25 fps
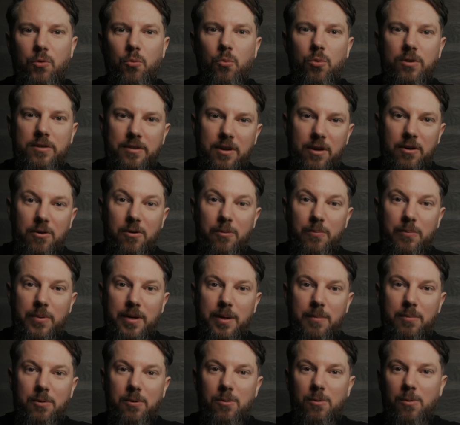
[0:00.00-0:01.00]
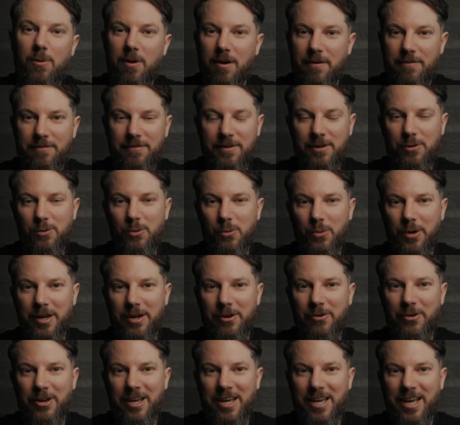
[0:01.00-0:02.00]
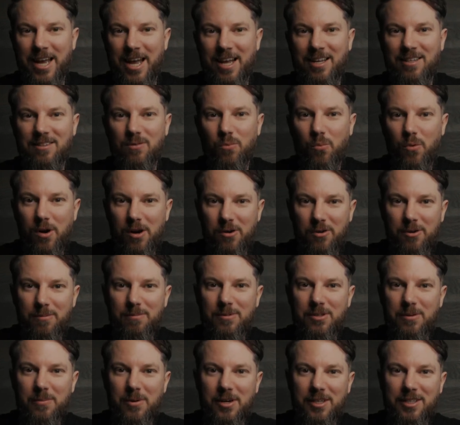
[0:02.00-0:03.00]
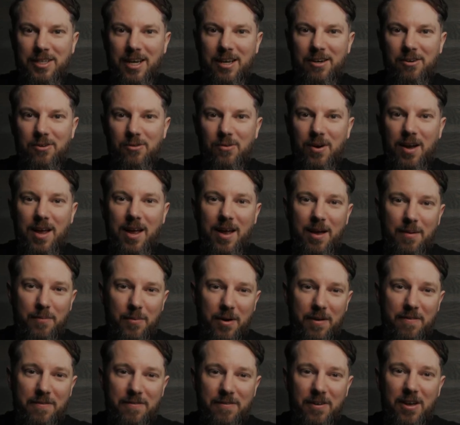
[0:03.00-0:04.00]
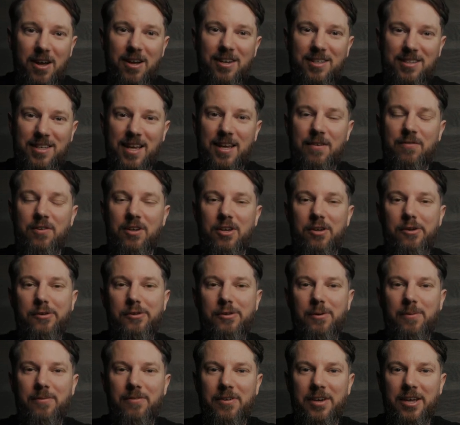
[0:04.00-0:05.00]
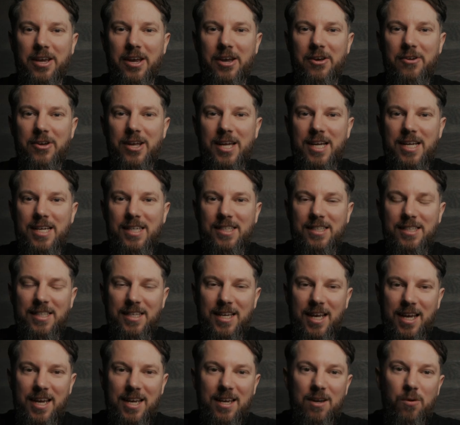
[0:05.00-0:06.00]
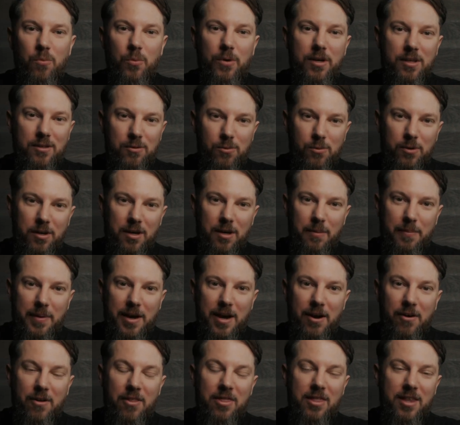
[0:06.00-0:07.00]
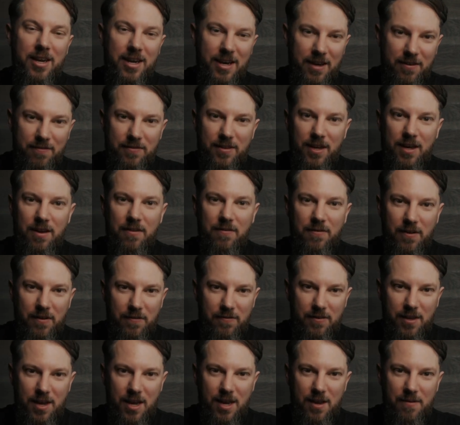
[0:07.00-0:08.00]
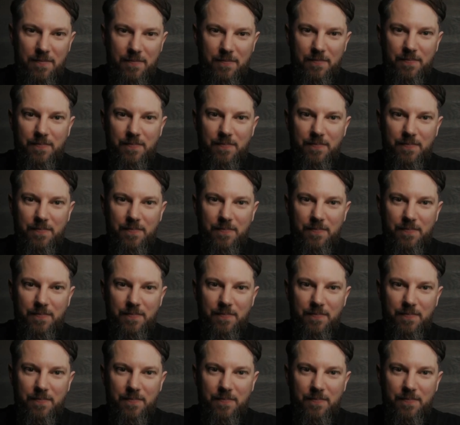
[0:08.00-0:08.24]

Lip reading: What's going on, people? Phil Cornell here, and welcome to my channel and my first ever YouTube video. Today we are talking about the Nifty 50.